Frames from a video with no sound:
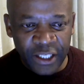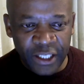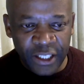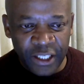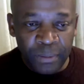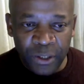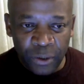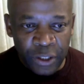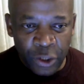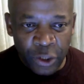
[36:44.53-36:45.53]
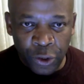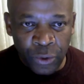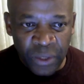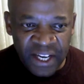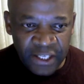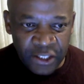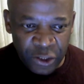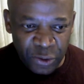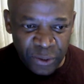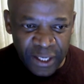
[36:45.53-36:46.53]
I will be talking to you late
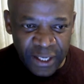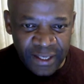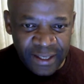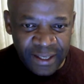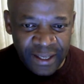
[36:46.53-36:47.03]
today.